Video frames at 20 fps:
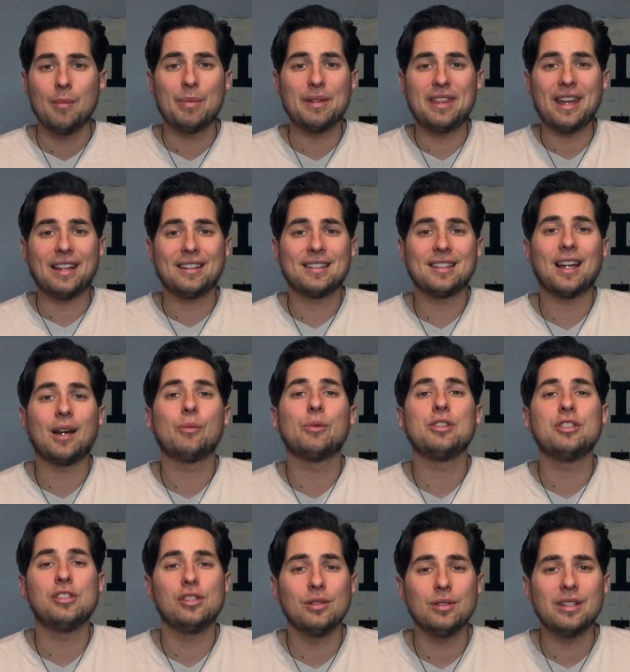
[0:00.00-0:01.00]
But that's not
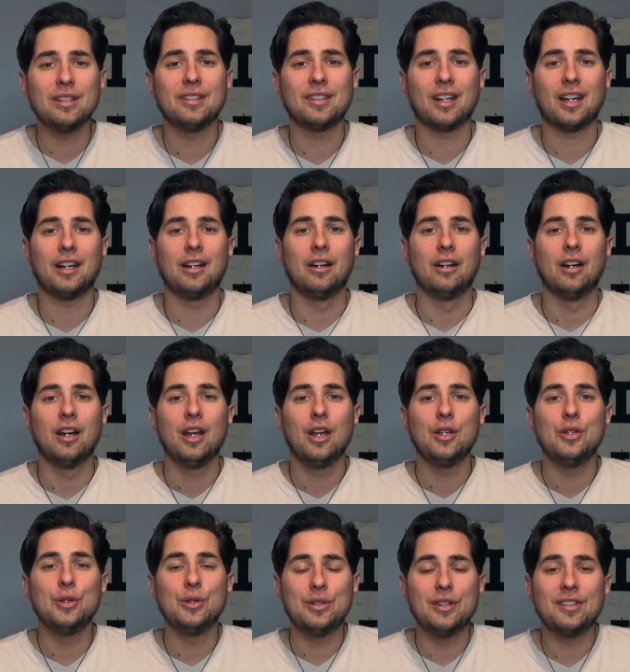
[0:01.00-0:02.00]
what you desire.
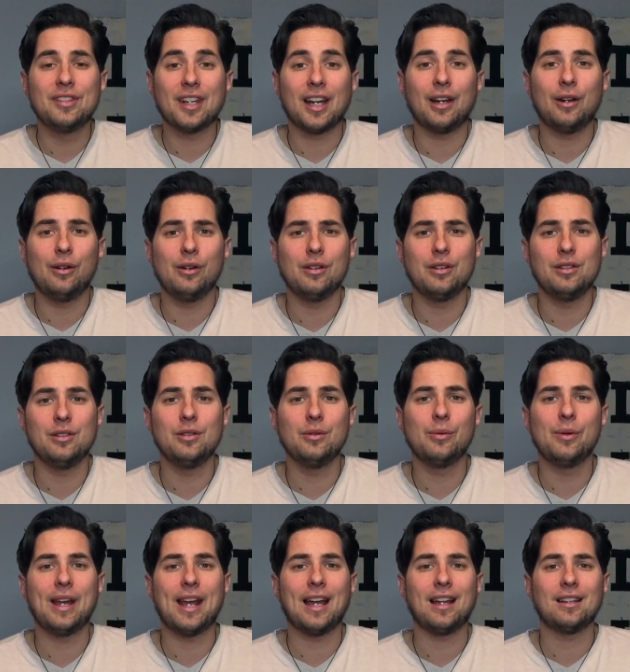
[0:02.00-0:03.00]
You desire your new
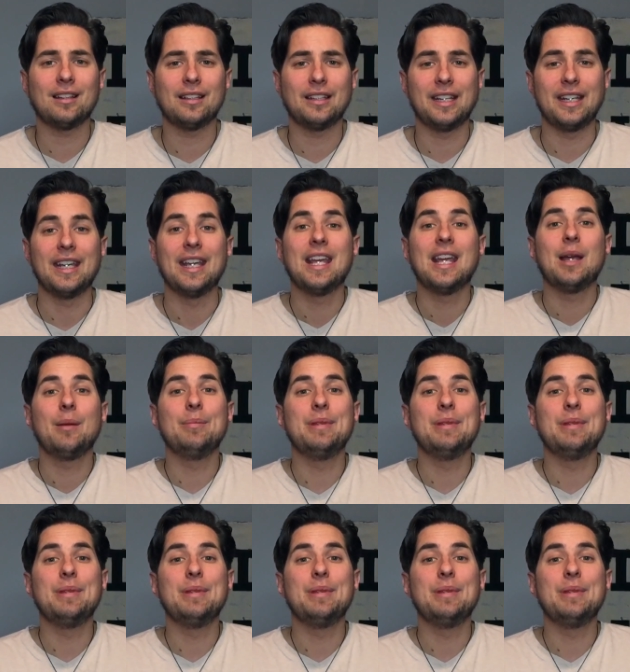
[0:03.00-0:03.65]
reality.